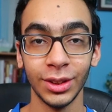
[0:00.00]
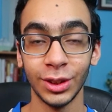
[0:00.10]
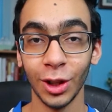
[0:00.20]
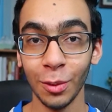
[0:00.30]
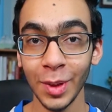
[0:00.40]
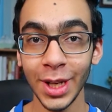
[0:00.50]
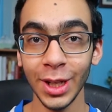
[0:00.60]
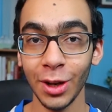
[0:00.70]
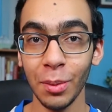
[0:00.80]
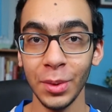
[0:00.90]
So many
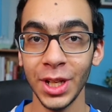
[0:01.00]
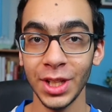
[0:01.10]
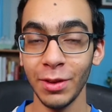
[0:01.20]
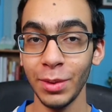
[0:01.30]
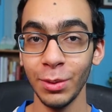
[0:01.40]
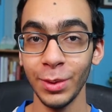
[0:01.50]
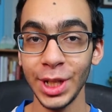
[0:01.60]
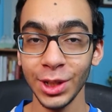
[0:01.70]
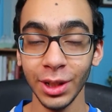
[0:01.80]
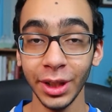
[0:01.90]
companies have been
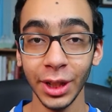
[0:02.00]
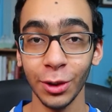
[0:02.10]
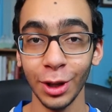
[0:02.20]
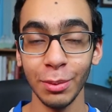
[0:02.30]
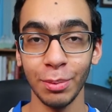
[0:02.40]
recently going